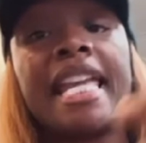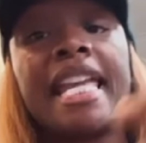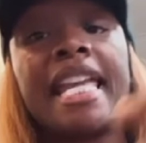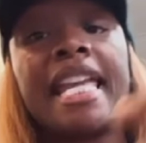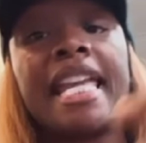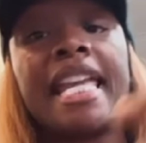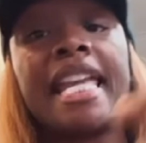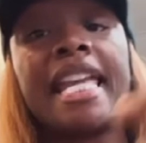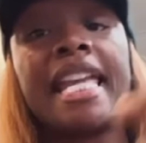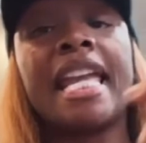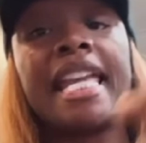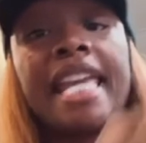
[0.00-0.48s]

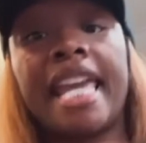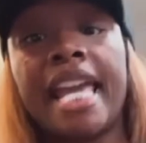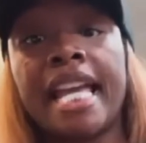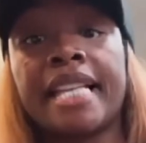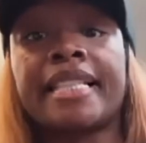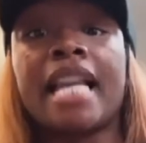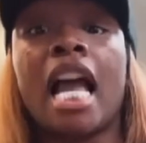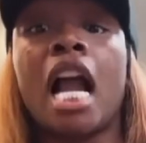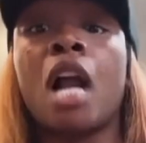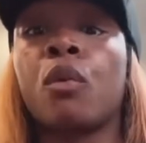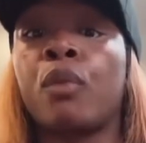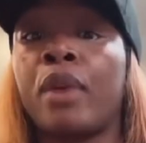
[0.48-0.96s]
And
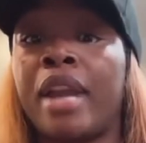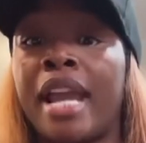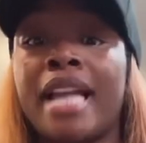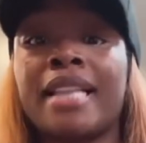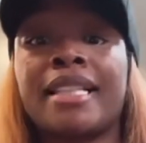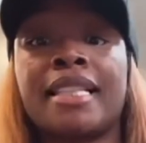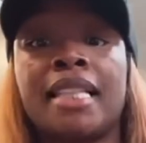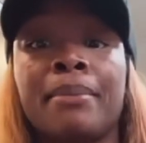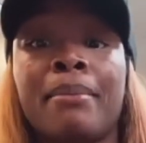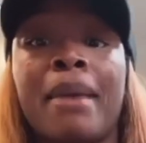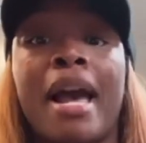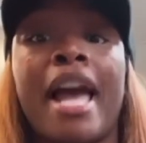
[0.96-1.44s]
yes, I
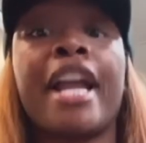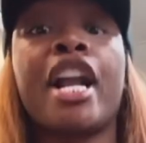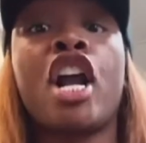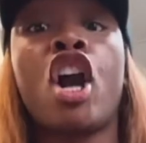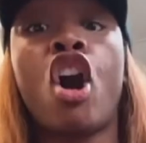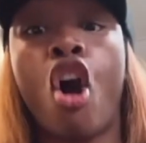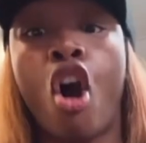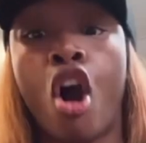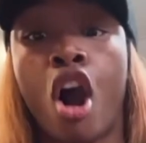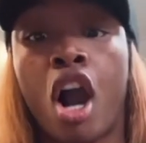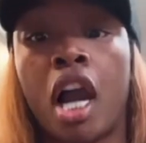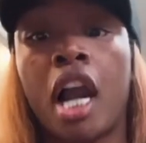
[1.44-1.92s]
ran to my
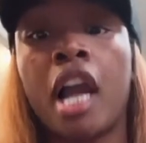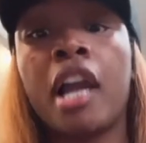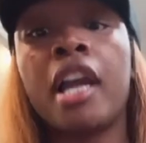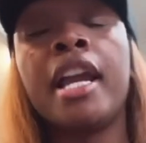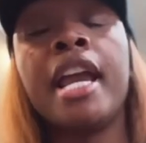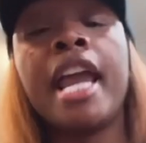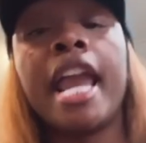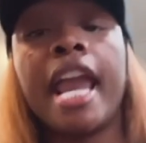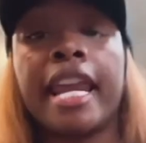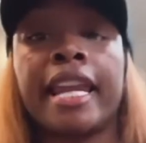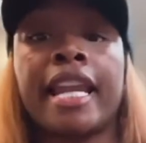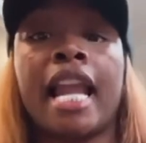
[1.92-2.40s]

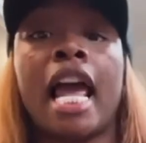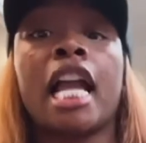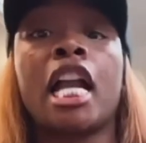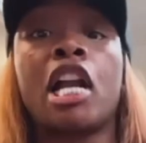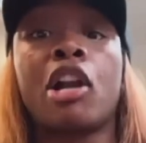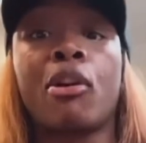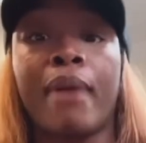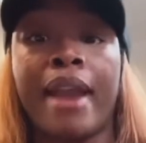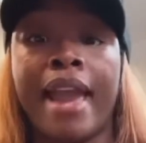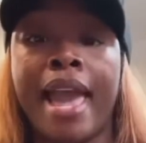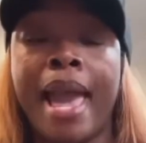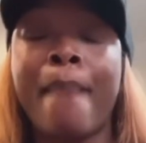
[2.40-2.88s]
car and
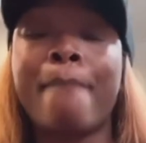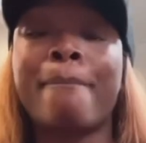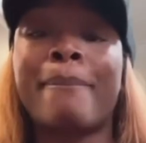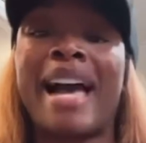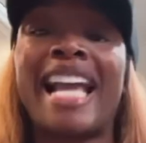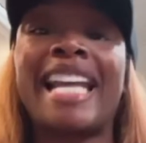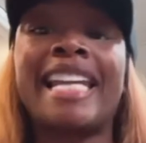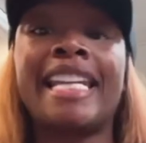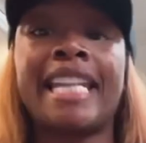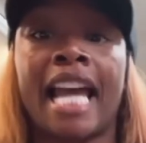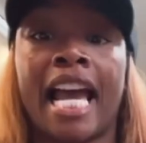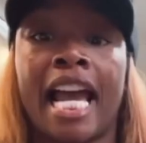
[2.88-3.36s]
I grabbed
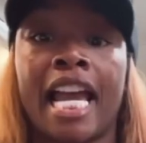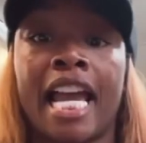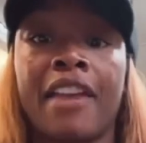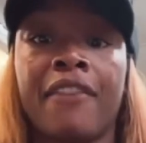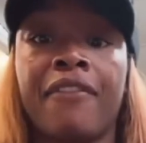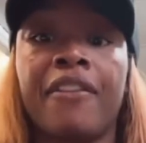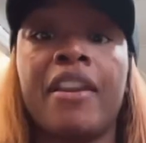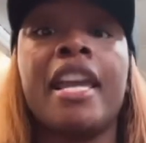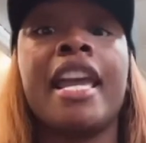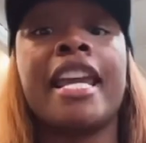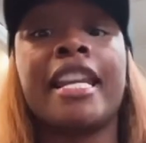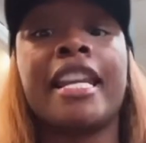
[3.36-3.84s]
my
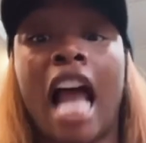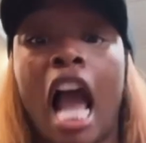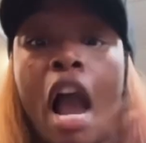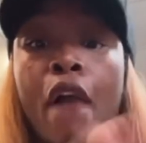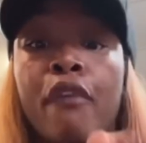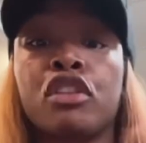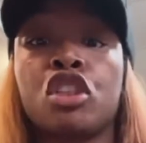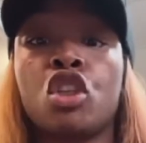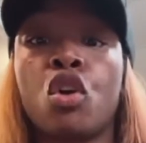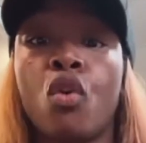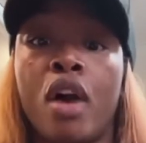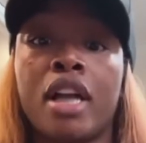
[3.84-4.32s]
knife and
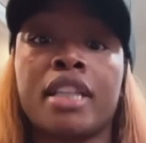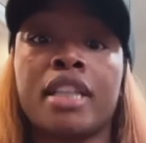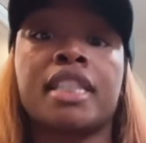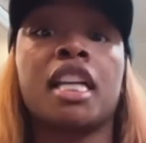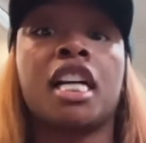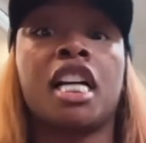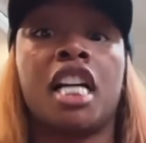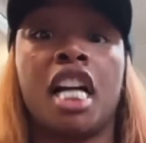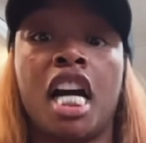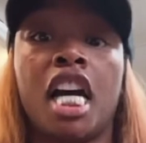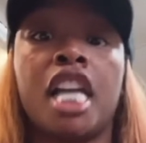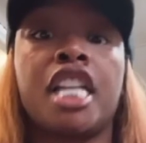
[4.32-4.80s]
I was going
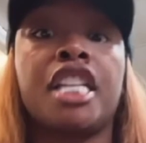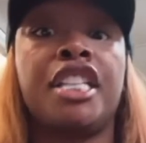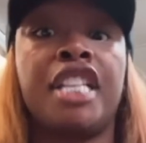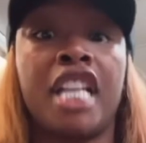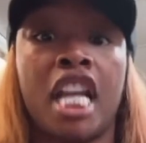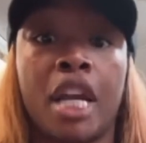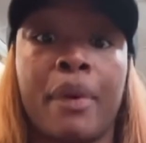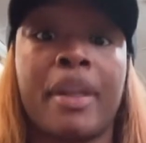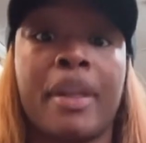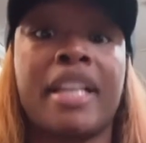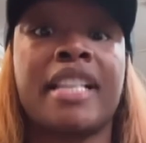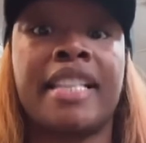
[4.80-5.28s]
to cut
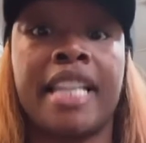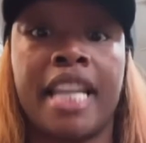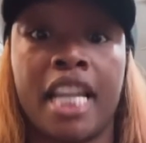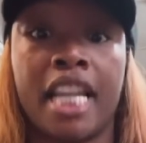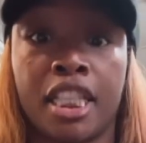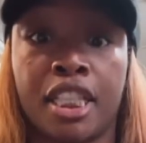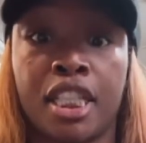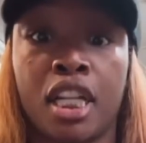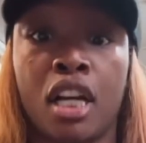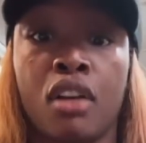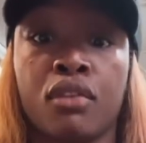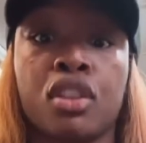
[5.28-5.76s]
Derek
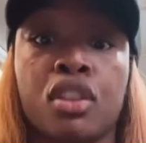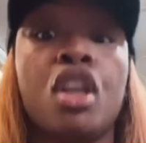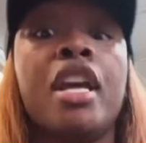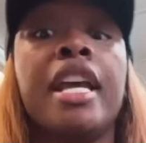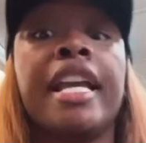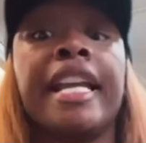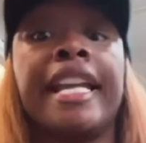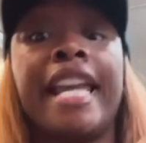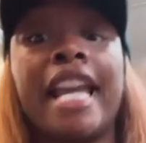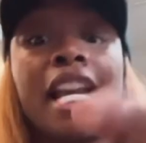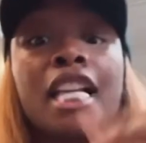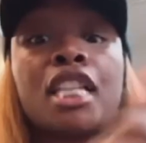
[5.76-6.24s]
Santos.
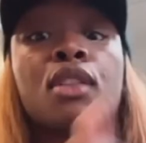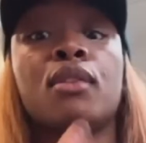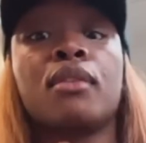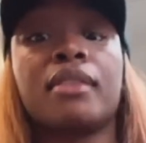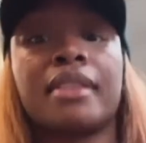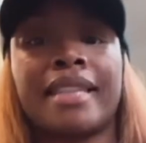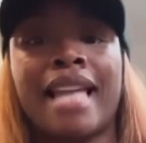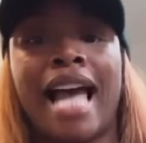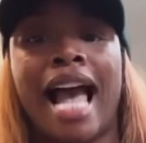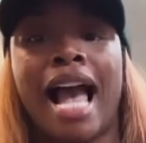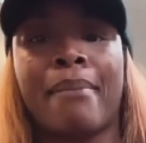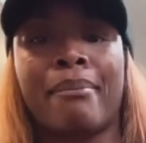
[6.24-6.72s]
Guess
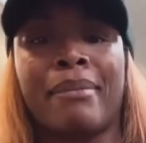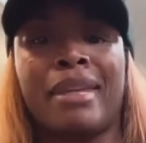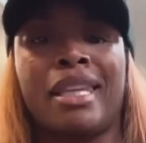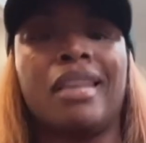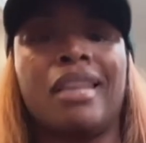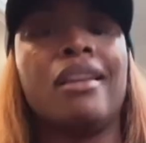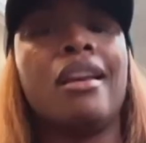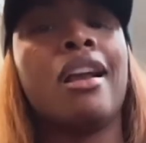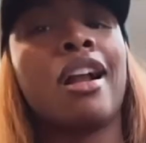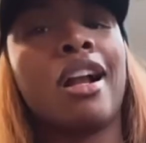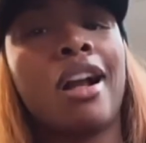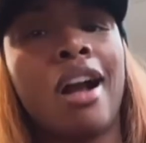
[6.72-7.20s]
who stopped
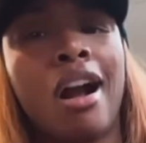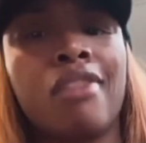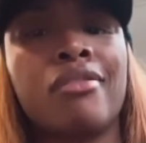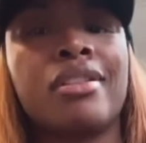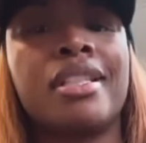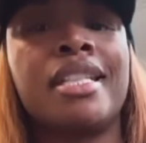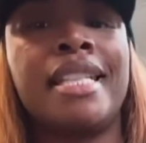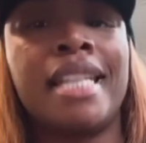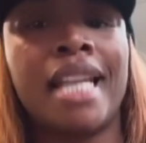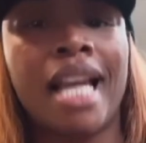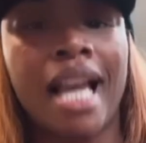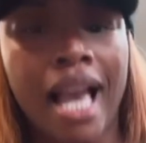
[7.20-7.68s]
me?
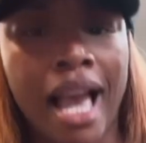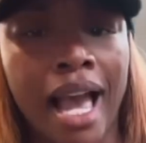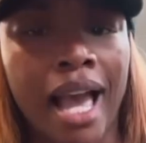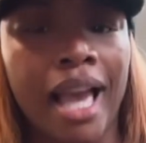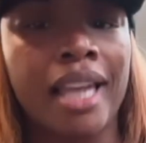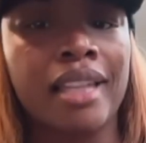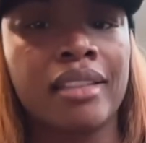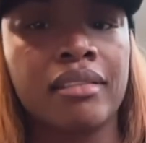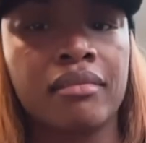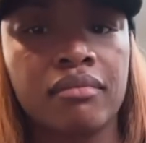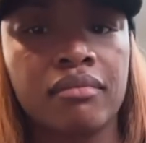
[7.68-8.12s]
Coach John.